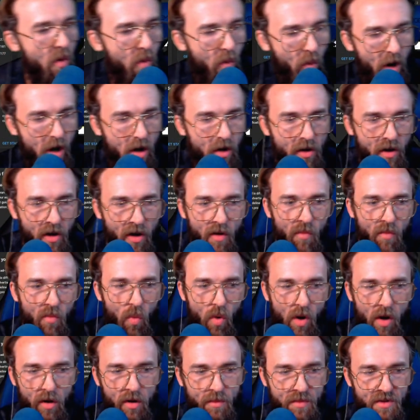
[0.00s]

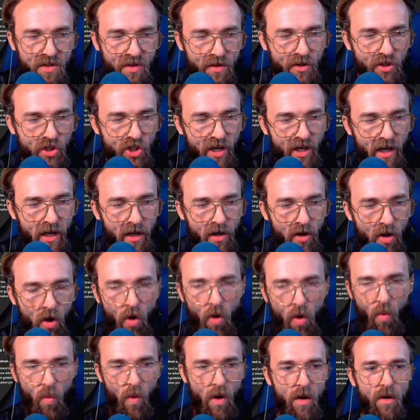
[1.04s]
Welcome, welcome to the
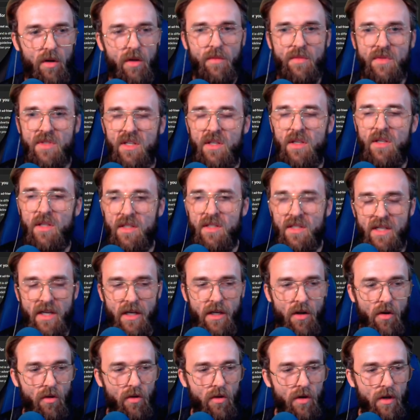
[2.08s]
channel. Welcome to
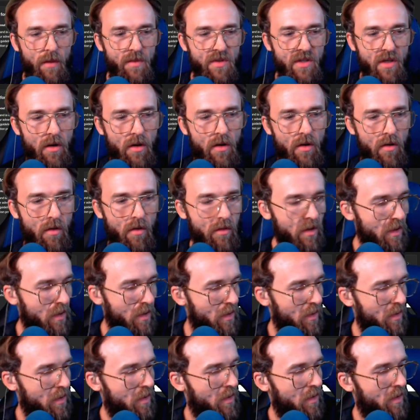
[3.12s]
Dano Crypto.
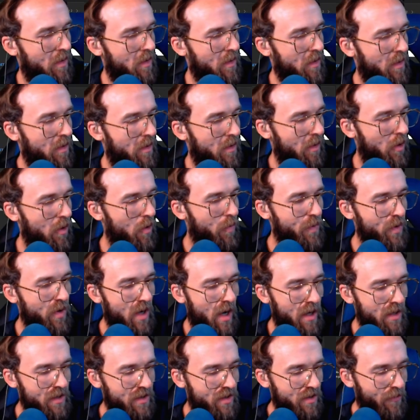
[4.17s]
Hope you
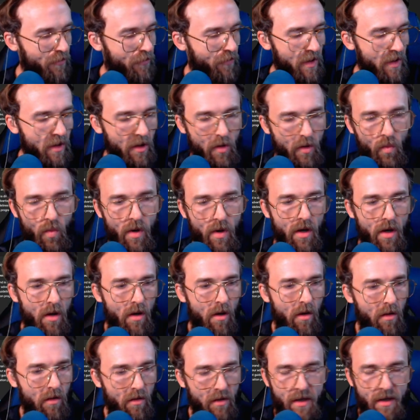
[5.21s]
guys are feeling
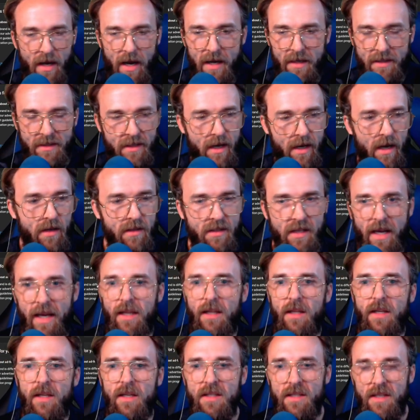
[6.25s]
well, guys, gals,
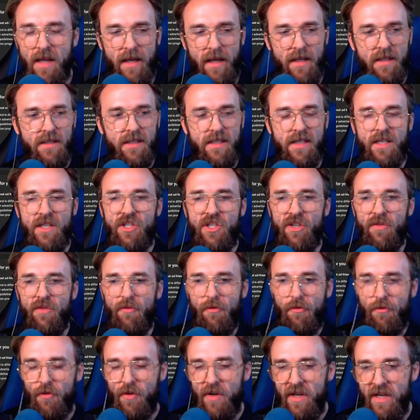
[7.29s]
aliens, and
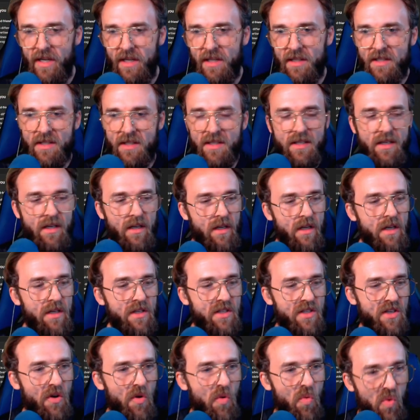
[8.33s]
degen freaks.
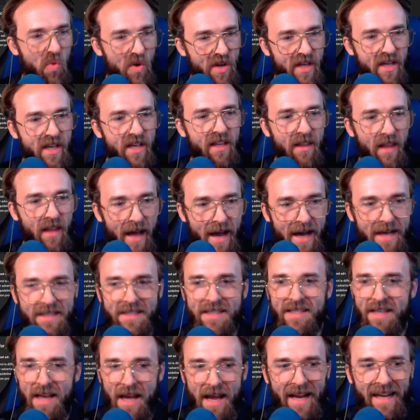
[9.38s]
So we,
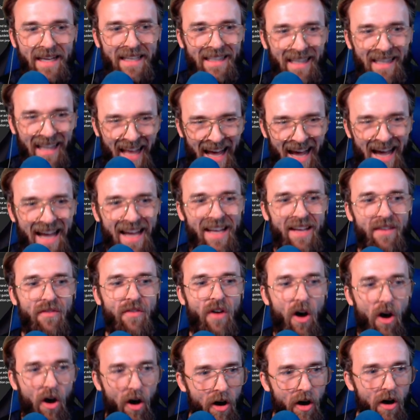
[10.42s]
last night,
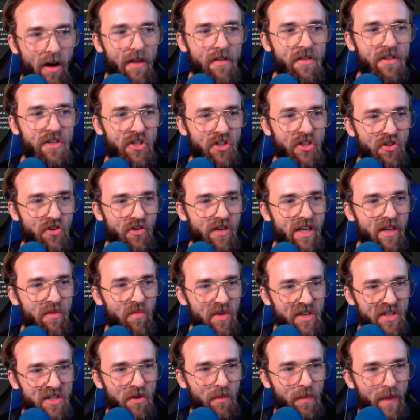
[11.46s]
live on the
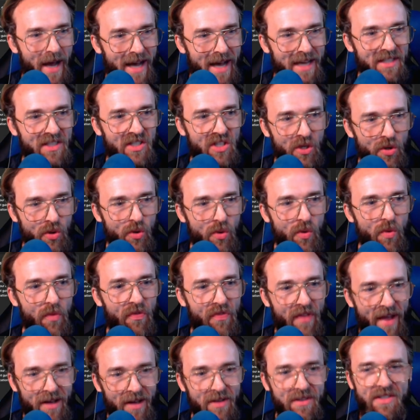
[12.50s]
stream, we surpassed two
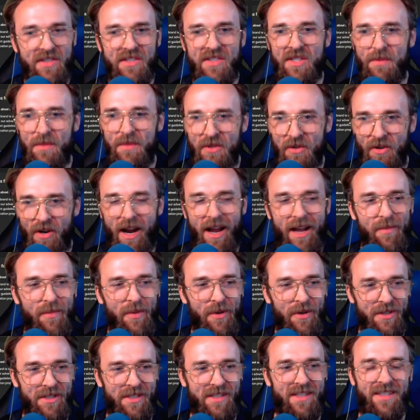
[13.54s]
thousand
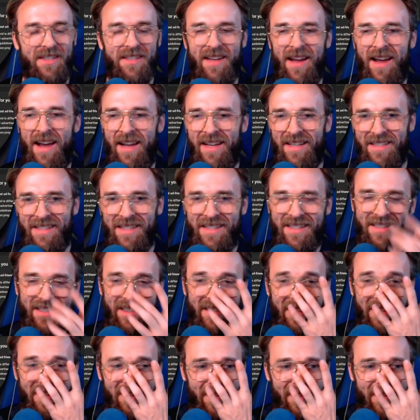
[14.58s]
subscribers, guys.